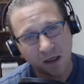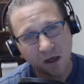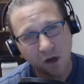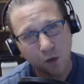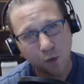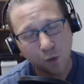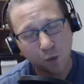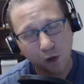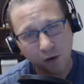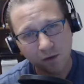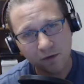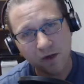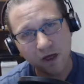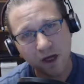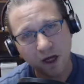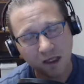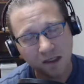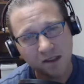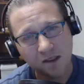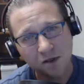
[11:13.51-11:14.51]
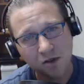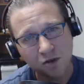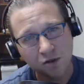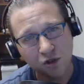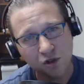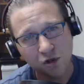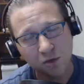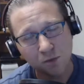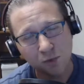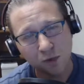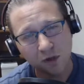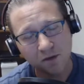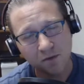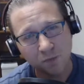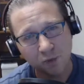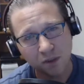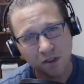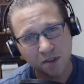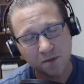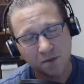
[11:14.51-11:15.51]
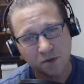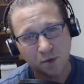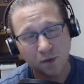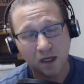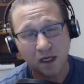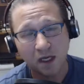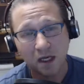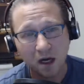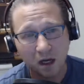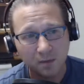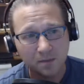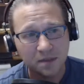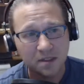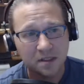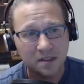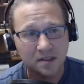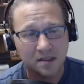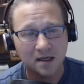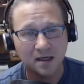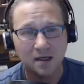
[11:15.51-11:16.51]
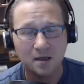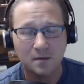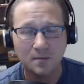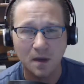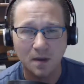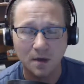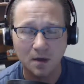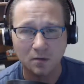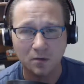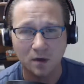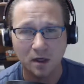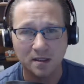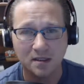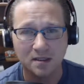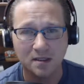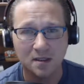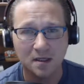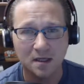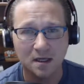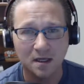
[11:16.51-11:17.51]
Where are the constitutional principles when it comes to Second Amendment rights?